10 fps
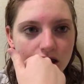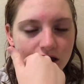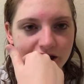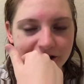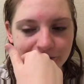
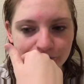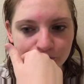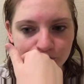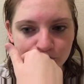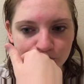
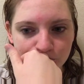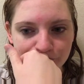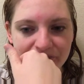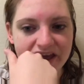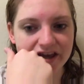
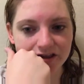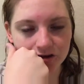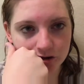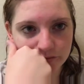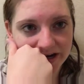paying a
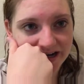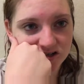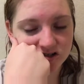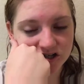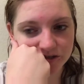little bit
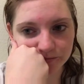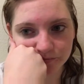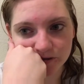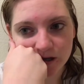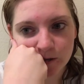extra,
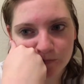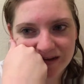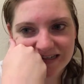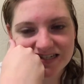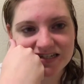but
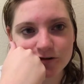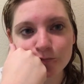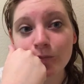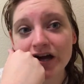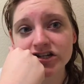it's still
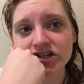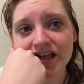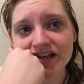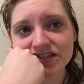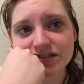much
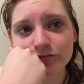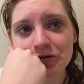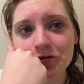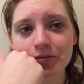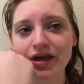less than we
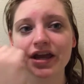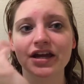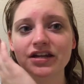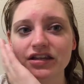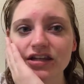were paying
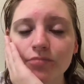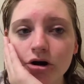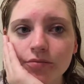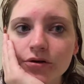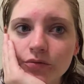at the
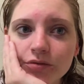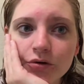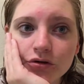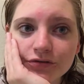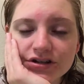apartment with
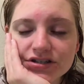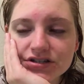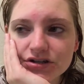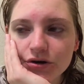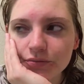both of us.
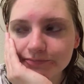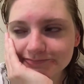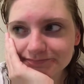So